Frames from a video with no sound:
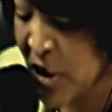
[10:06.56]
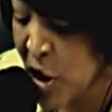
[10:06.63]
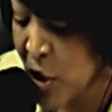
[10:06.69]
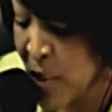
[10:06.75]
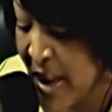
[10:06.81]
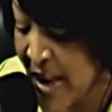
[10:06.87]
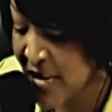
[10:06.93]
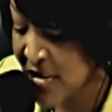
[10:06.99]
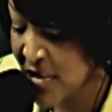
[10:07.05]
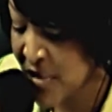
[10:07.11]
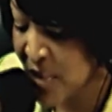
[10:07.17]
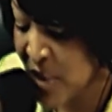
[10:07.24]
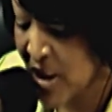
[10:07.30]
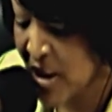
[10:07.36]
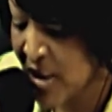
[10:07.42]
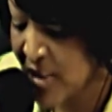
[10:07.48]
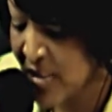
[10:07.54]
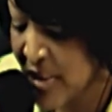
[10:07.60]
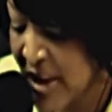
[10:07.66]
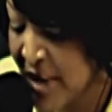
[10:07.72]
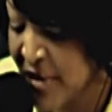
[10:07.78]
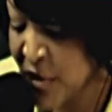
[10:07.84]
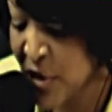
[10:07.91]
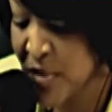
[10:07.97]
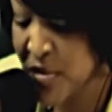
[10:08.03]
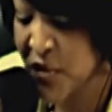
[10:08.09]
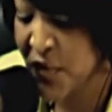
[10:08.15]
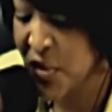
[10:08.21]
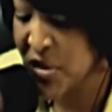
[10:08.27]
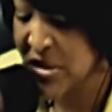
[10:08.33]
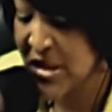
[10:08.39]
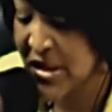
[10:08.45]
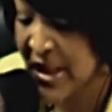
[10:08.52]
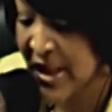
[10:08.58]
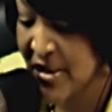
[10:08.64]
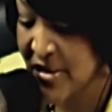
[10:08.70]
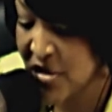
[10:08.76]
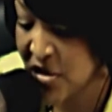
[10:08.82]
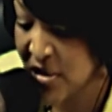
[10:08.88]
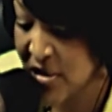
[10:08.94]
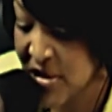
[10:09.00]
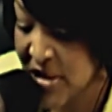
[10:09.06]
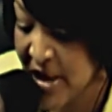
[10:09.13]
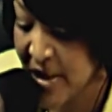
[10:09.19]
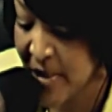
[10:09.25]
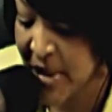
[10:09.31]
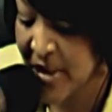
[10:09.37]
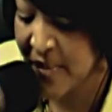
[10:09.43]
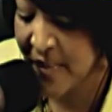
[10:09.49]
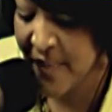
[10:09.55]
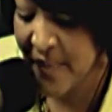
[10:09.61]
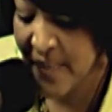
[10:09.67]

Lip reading: want to go back to our scripture for today's segment.